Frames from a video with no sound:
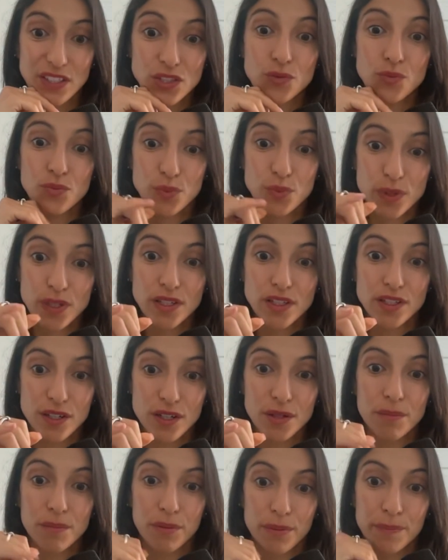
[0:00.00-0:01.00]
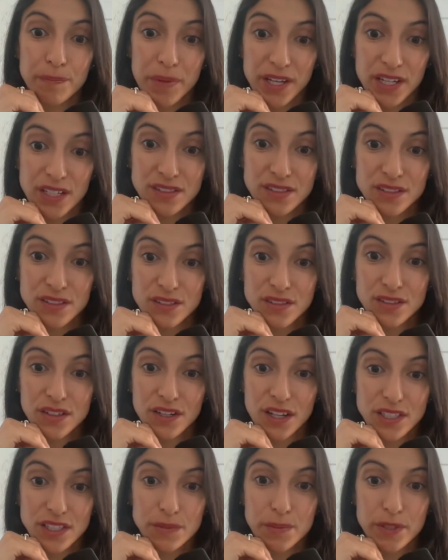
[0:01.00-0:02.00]
a really good piece,
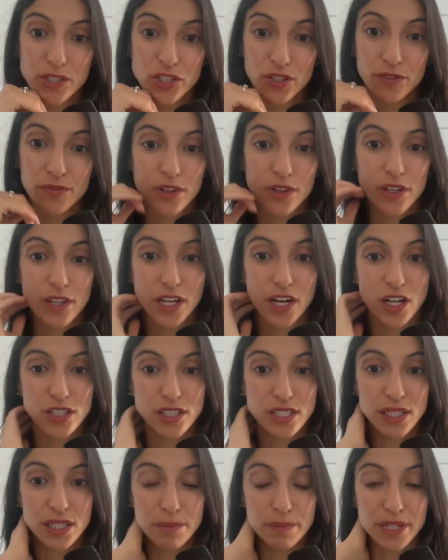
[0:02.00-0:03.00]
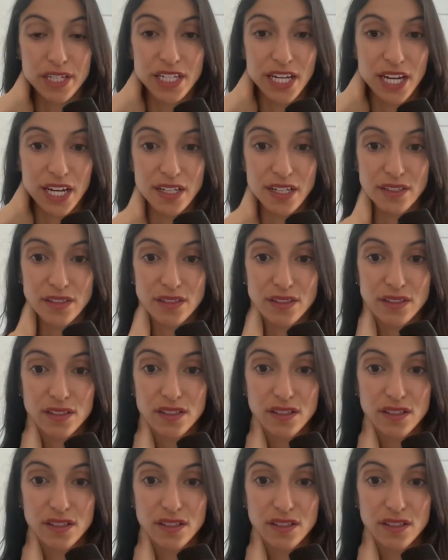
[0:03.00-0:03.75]
especially for like our CP kids.